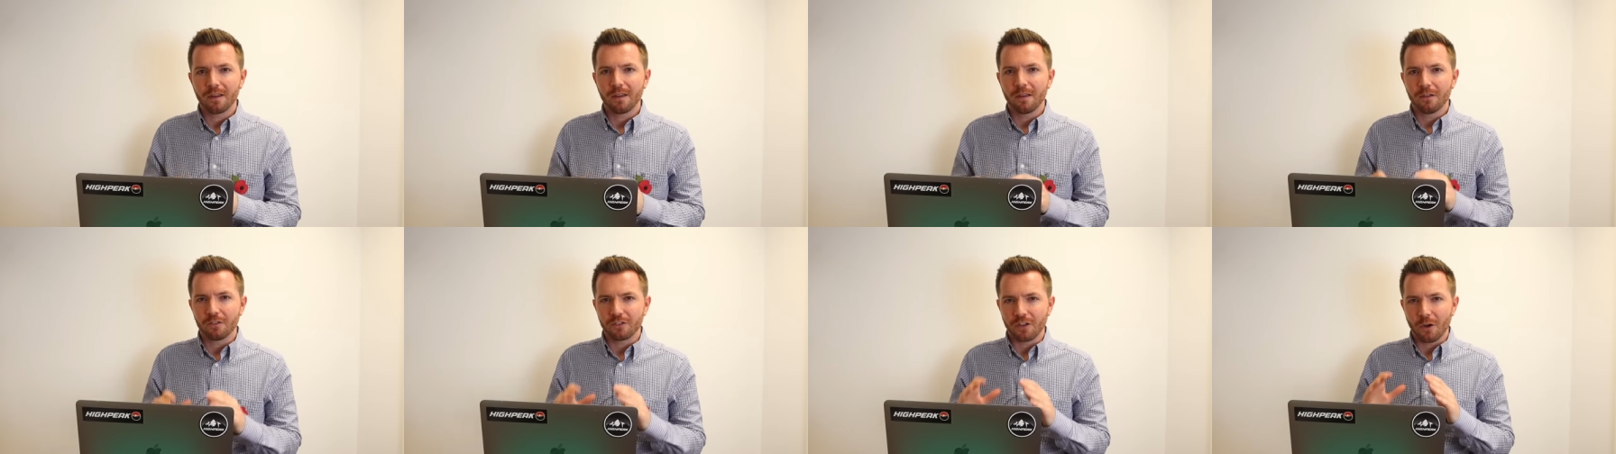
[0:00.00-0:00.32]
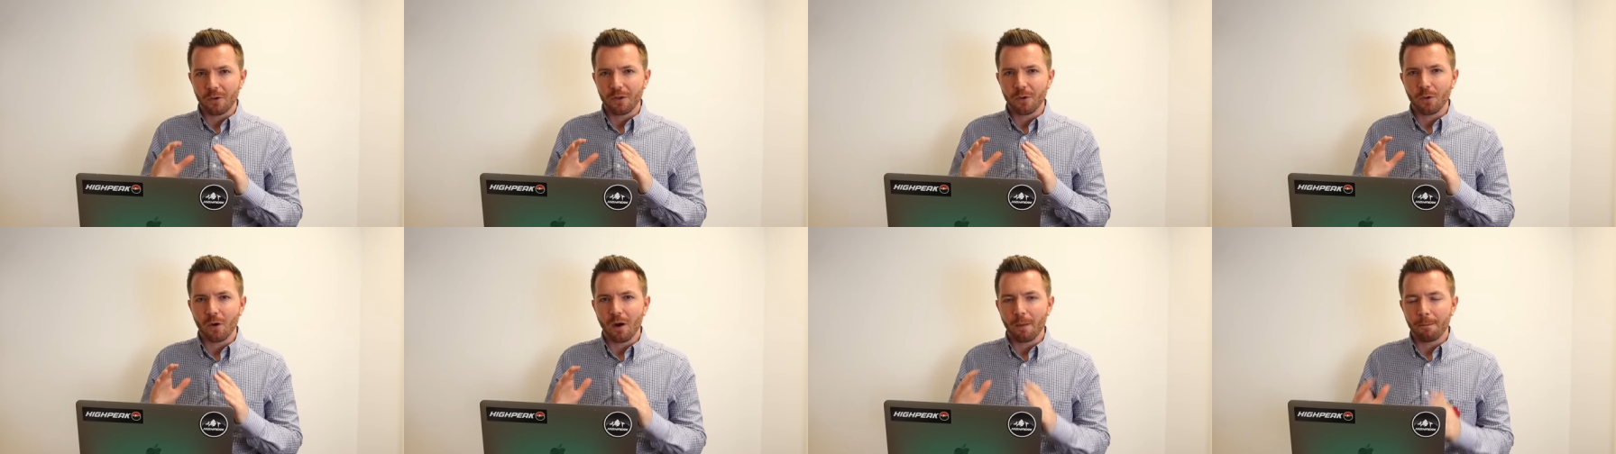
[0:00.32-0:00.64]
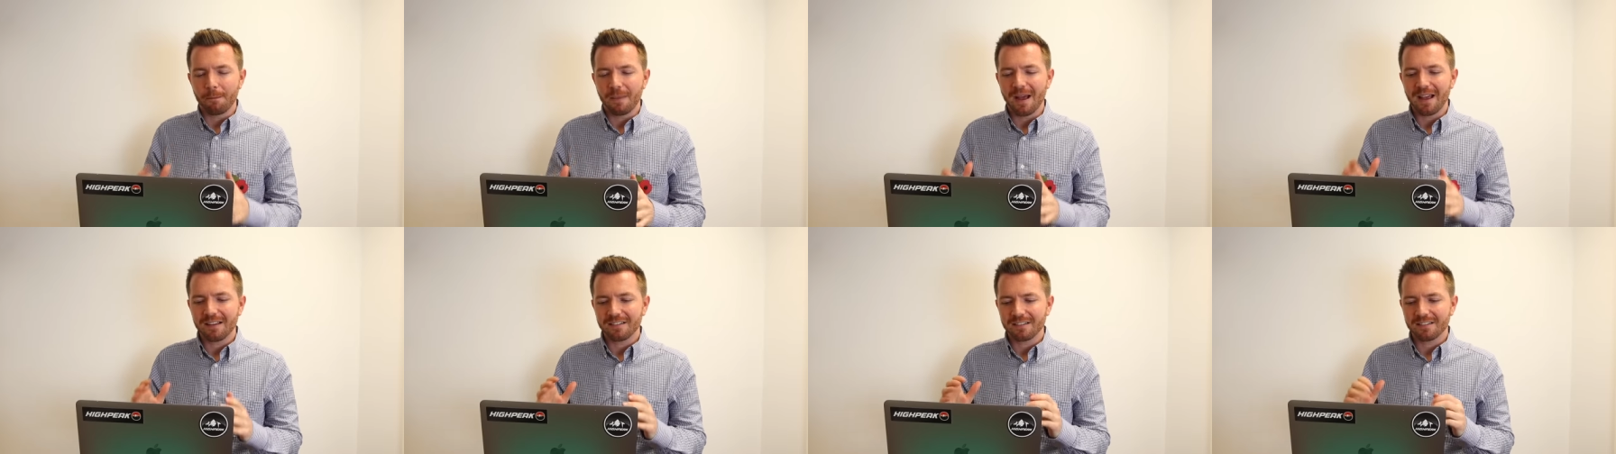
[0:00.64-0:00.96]
so you are
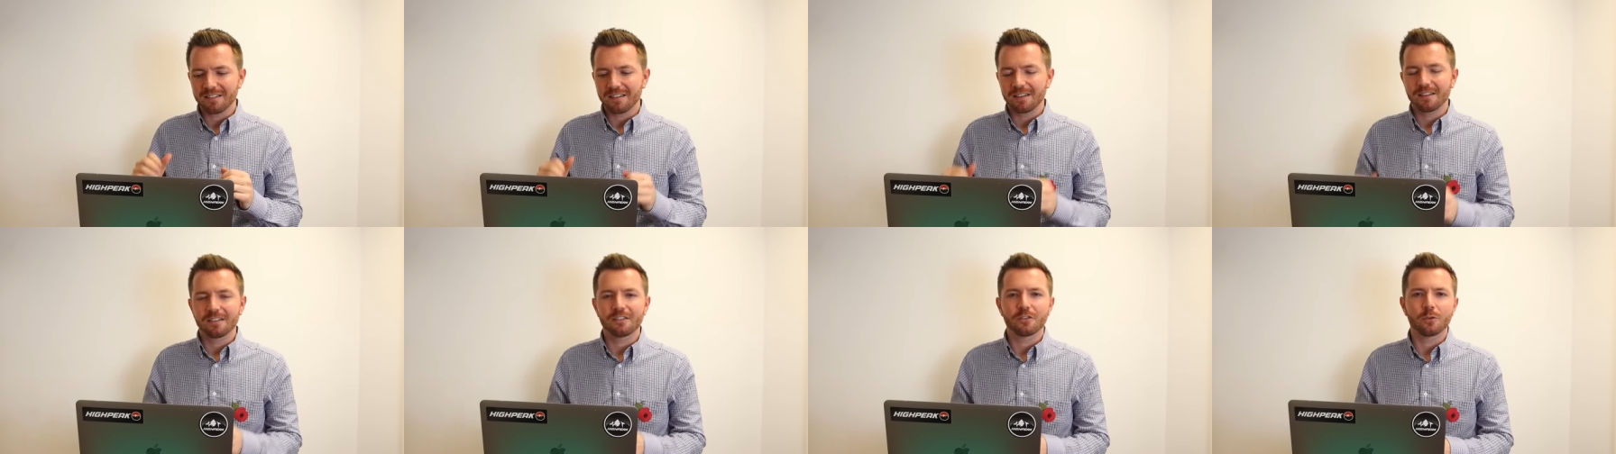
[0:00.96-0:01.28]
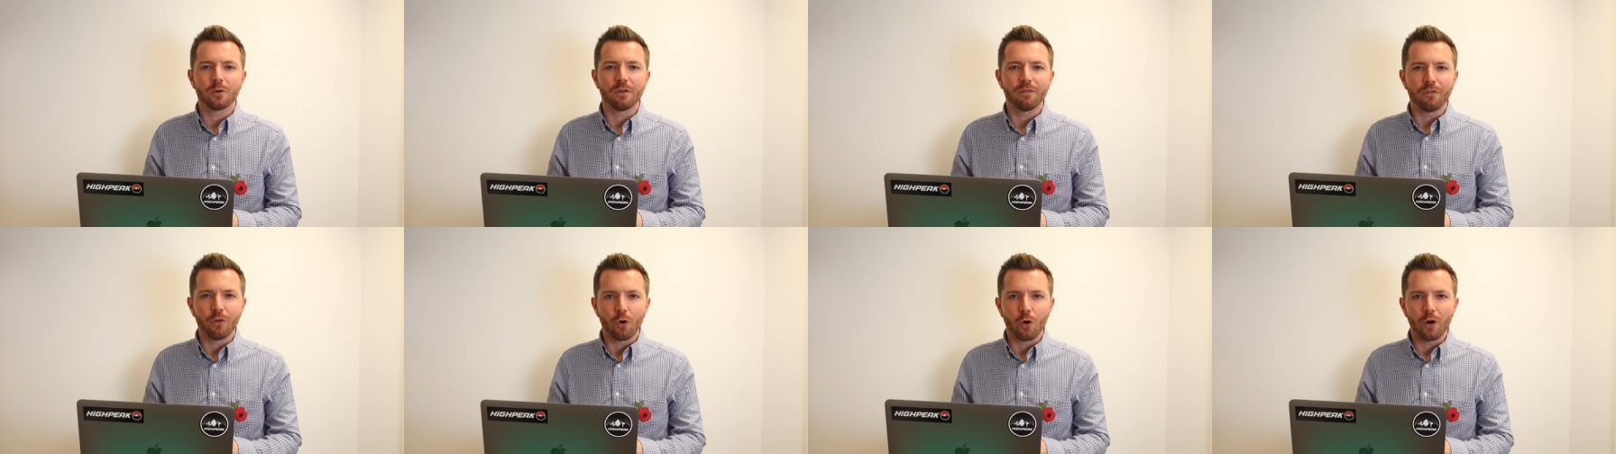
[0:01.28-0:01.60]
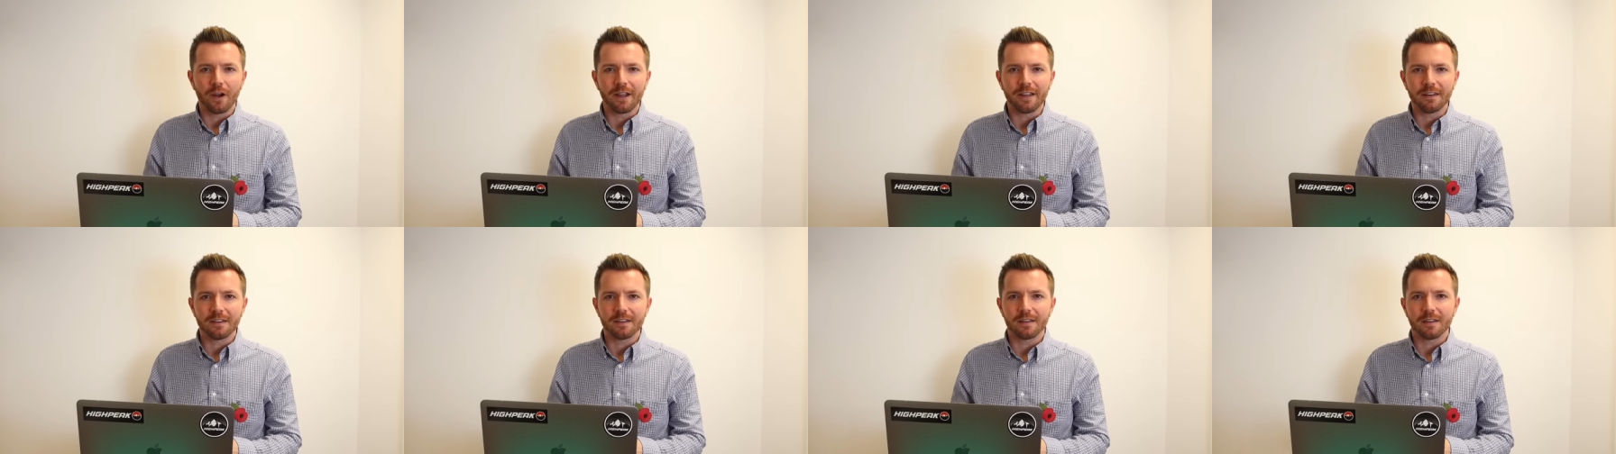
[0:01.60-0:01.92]
best to
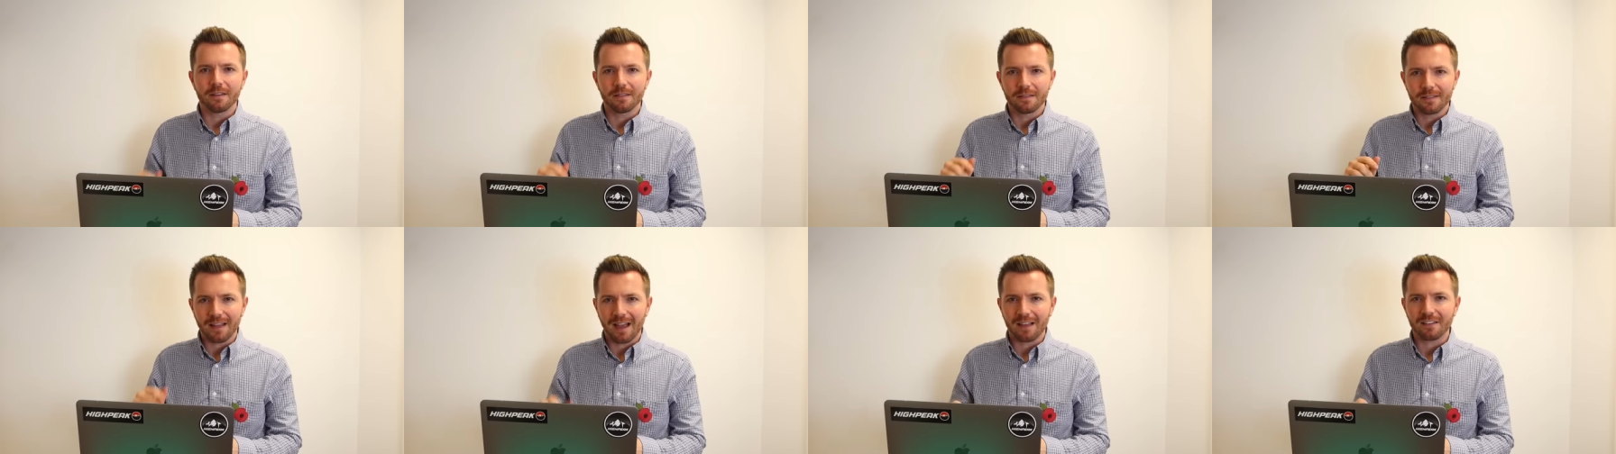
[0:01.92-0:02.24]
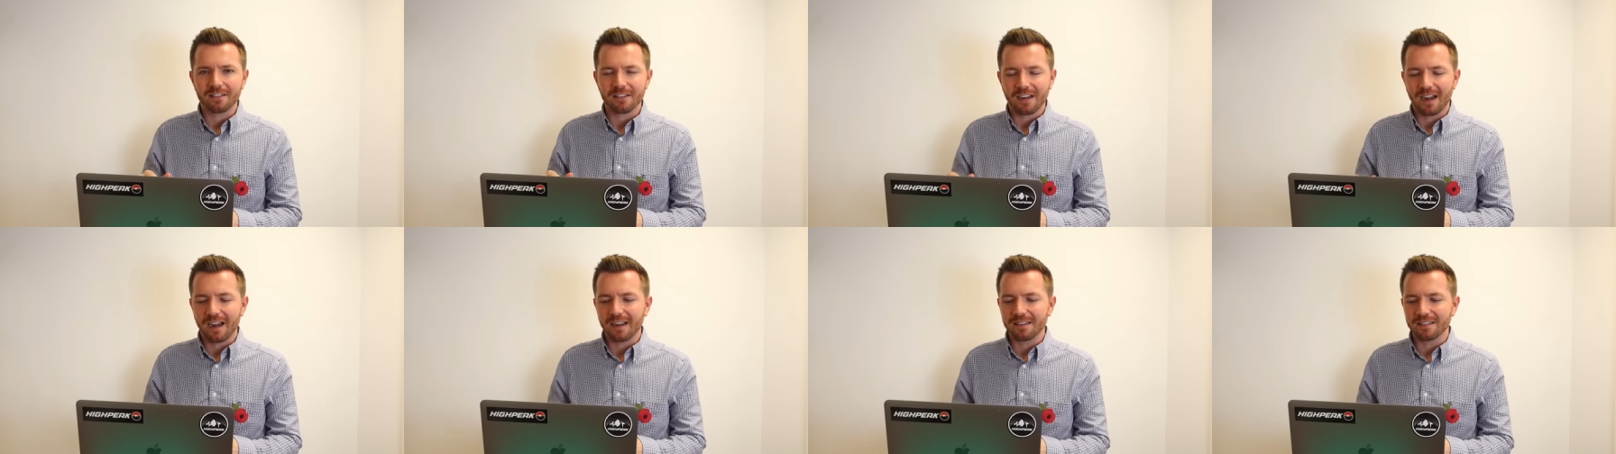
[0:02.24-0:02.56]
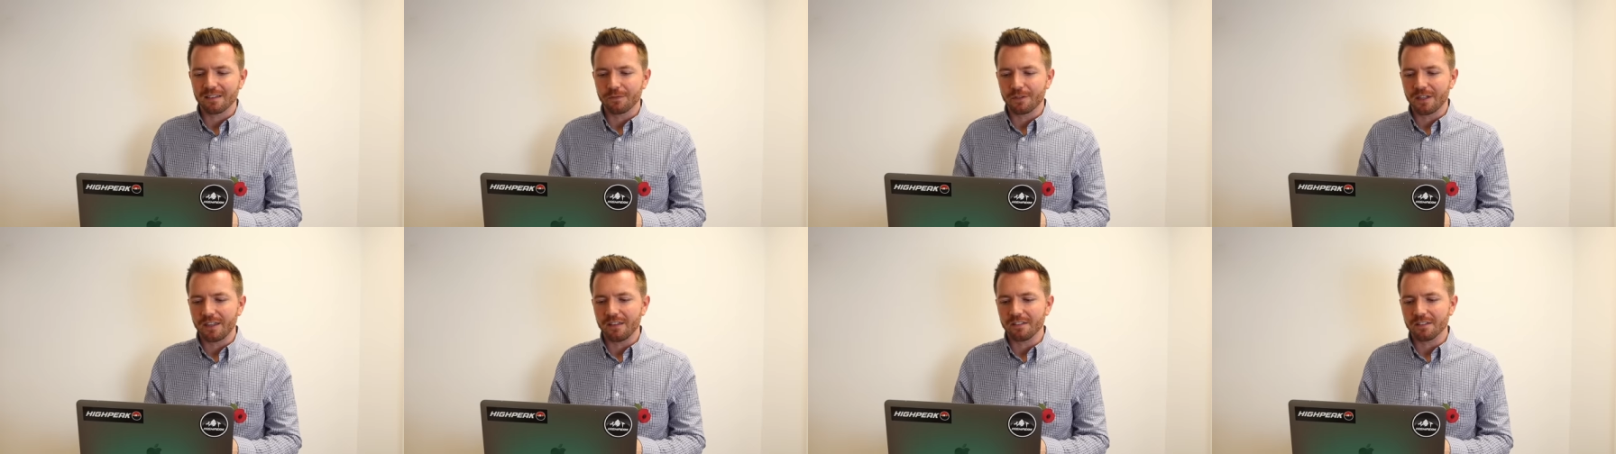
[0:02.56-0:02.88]
avoid that
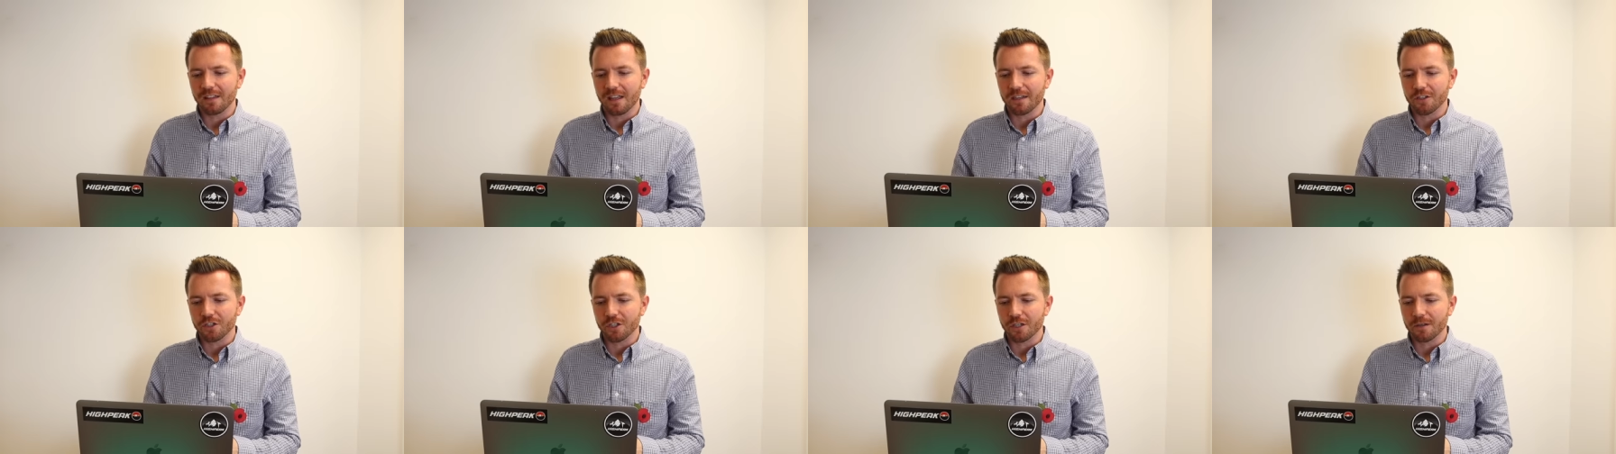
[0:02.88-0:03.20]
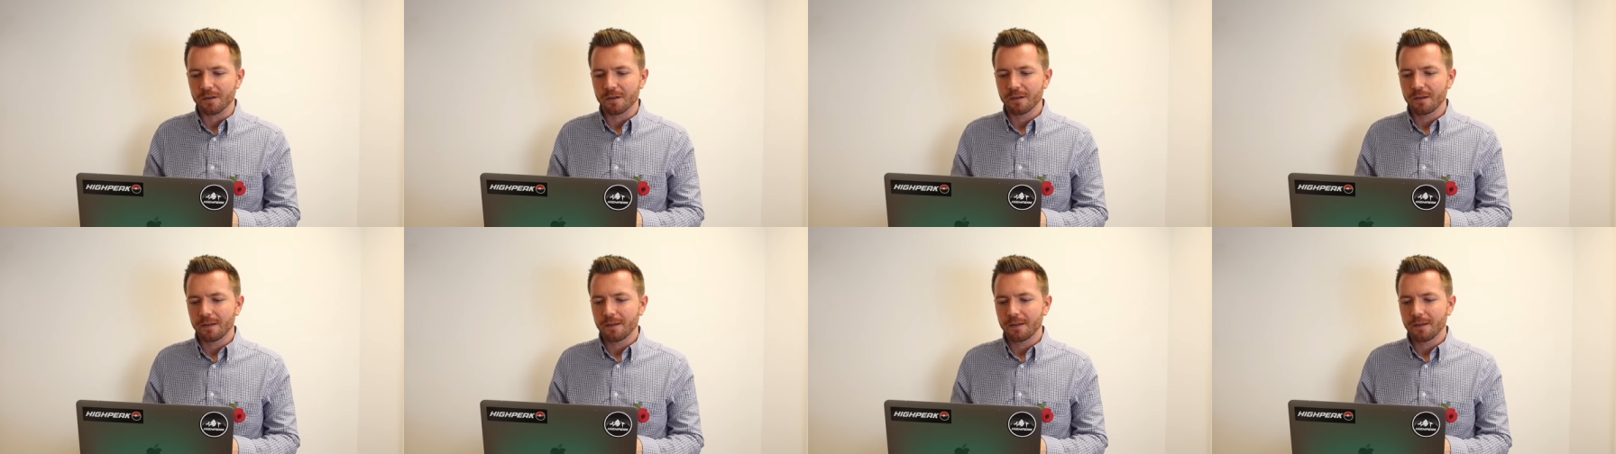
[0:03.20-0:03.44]
Skyactiv diesel engine.